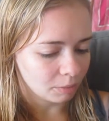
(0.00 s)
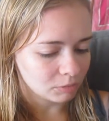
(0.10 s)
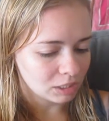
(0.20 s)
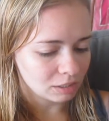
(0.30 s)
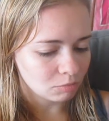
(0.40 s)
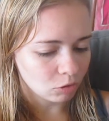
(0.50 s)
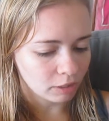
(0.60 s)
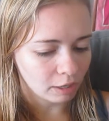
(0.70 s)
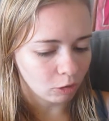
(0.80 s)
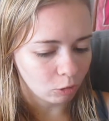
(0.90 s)
needing more
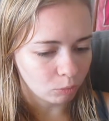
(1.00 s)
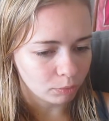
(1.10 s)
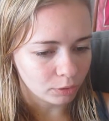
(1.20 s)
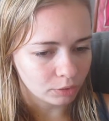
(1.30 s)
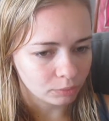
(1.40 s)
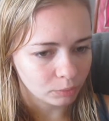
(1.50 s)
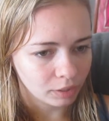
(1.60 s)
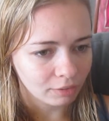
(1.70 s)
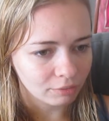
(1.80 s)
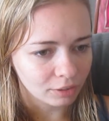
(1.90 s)
help or
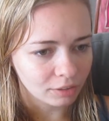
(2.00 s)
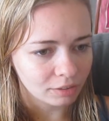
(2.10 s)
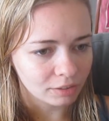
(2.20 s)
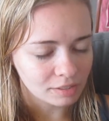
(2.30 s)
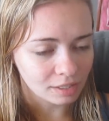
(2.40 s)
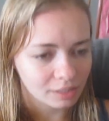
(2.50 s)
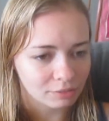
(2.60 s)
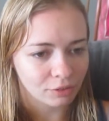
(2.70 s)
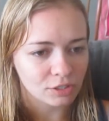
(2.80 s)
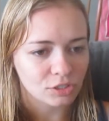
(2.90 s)
whatever, because I
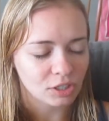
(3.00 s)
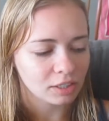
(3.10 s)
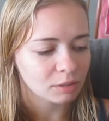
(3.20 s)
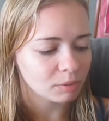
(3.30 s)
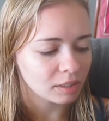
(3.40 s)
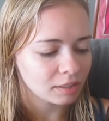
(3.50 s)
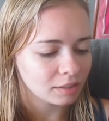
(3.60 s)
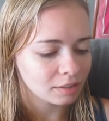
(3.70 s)
get frustrated, but